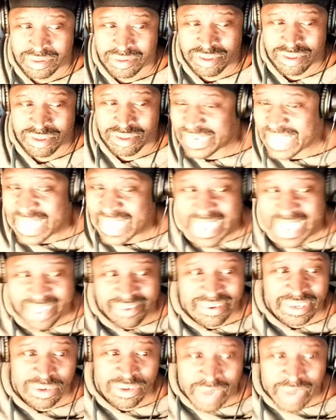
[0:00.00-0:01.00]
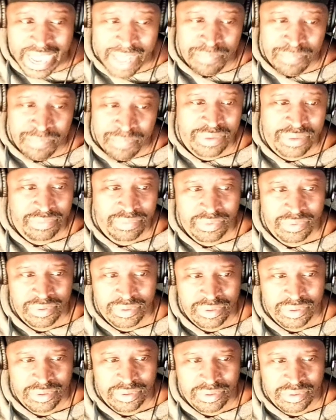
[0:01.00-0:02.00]
Shayna Ashley rapping.
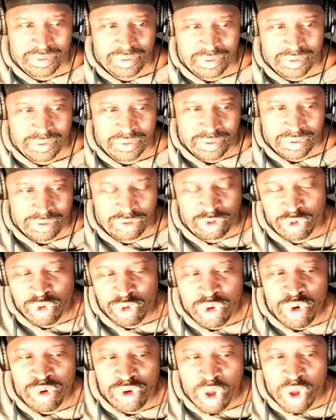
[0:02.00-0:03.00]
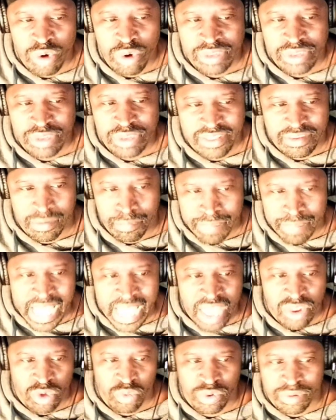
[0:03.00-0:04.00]
Do you know that the
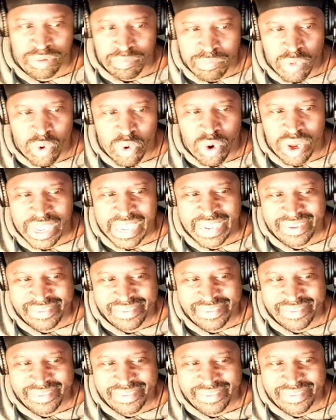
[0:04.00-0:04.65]
battle was more